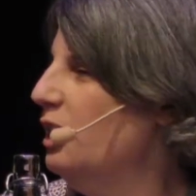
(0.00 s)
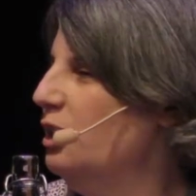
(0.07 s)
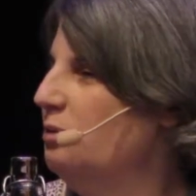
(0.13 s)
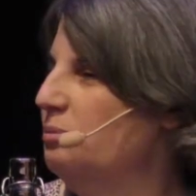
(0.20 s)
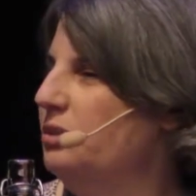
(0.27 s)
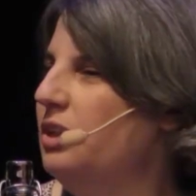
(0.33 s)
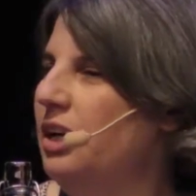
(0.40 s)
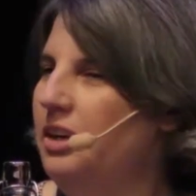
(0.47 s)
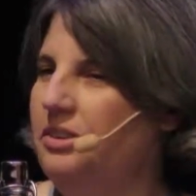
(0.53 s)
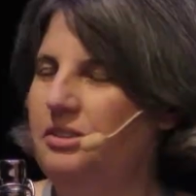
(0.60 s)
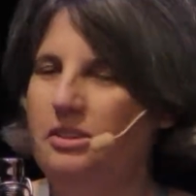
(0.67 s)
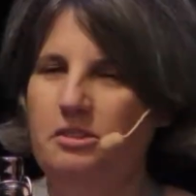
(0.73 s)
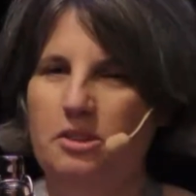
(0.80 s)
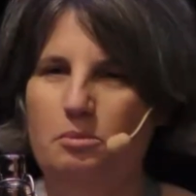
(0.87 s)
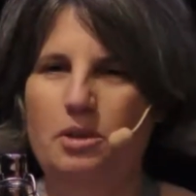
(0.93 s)
that
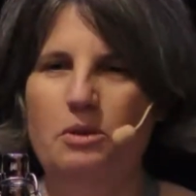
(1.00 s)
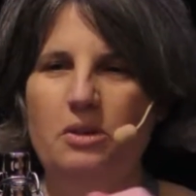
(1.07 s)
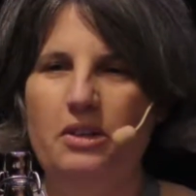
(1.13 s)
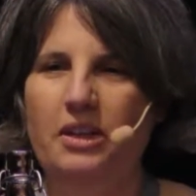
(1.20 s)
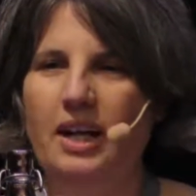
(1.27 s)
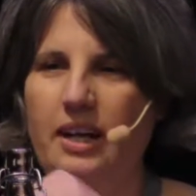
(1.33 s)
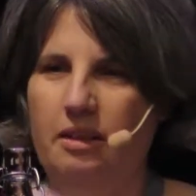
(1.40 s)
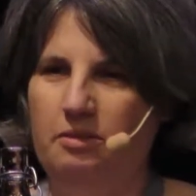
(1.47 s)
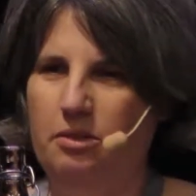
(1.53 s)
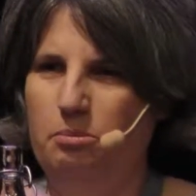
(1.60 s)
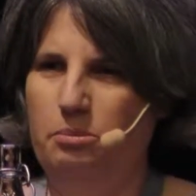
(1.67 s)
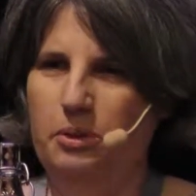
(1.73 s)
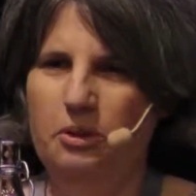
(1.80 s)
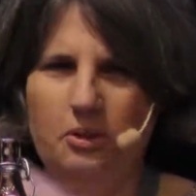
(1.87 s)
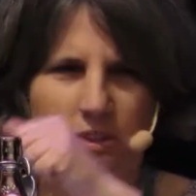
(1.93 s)
implies that somehow or other I have
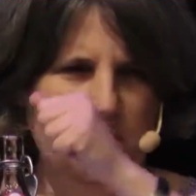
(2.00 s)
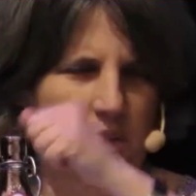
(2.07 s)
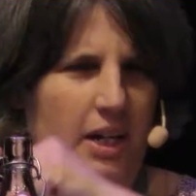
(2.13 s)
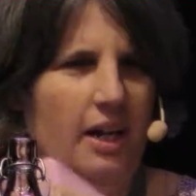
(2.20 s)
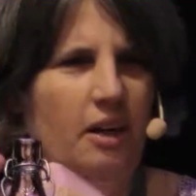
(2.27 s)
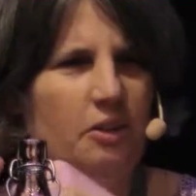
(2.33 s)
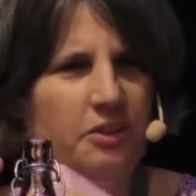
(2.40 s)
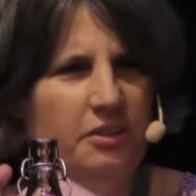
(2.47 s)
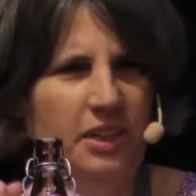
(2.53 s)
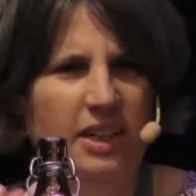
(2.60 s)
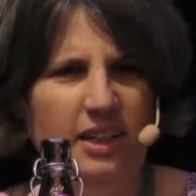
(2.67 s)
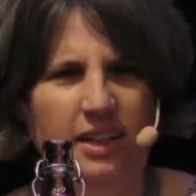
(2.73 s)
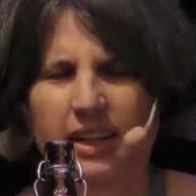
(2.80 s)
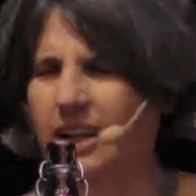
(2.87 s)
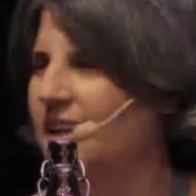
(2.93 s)
to build you
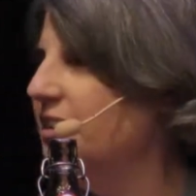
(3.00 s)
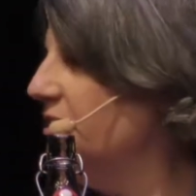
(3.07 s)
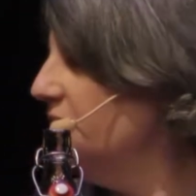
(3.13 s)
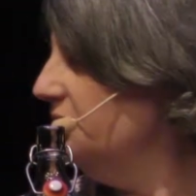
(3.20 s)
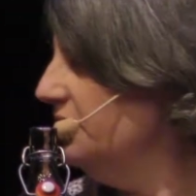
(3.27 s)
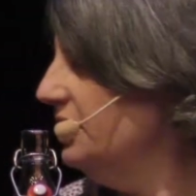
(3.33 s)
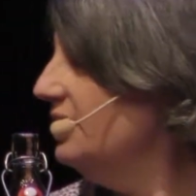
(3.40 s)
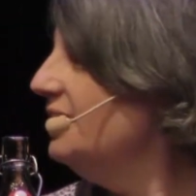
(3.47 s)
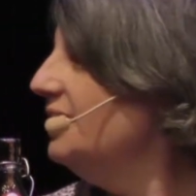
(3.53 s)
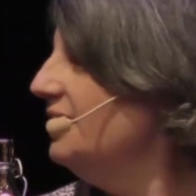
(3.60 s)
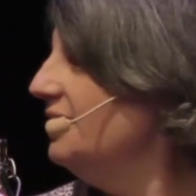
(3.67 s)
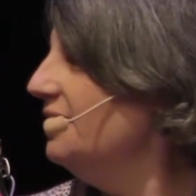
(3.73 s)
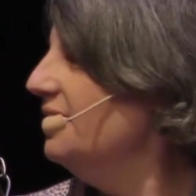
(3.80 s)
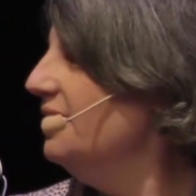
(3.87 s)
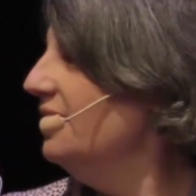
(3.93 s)
housing and hand you the
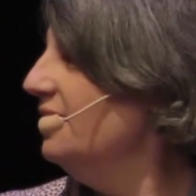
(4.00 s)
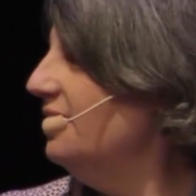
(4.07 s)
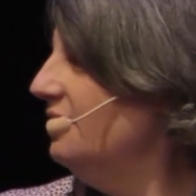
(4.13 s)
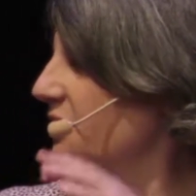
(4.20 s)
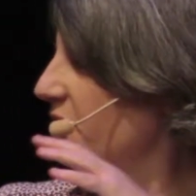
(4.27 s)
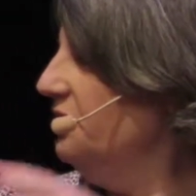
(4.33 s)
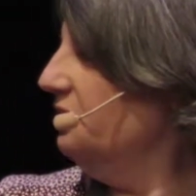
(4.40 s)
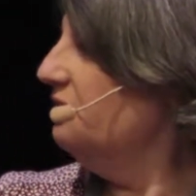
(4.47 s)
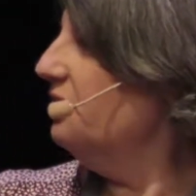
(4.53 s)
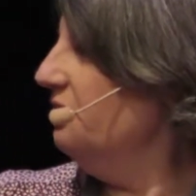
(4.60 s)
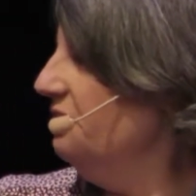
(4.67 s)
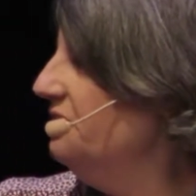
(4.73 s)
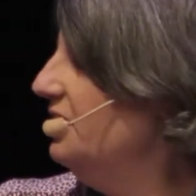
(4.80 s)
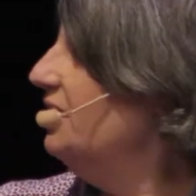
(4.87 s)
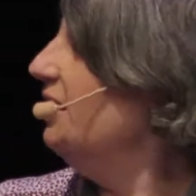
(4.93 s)
key, and you just
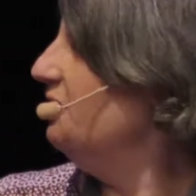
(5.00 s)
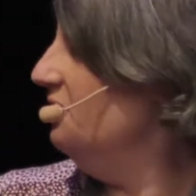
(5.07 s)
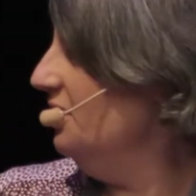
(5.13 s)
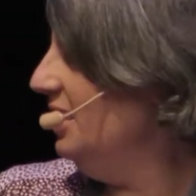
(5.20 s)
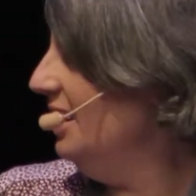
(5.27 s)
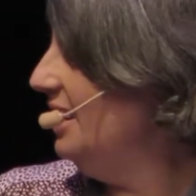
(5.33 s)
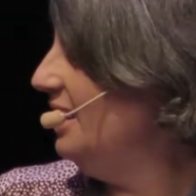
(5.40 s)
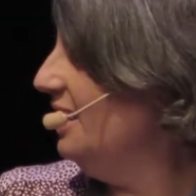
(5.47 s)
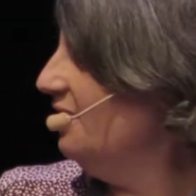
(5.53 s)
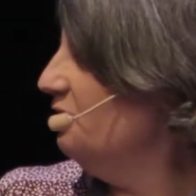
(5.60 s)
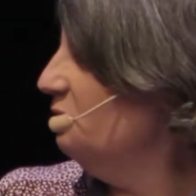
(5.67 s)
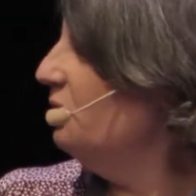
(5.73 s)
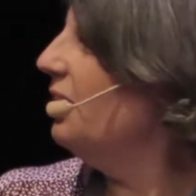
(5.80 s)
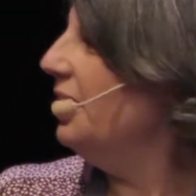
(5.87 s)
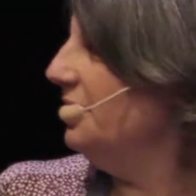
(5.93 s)
sort of sit on your hands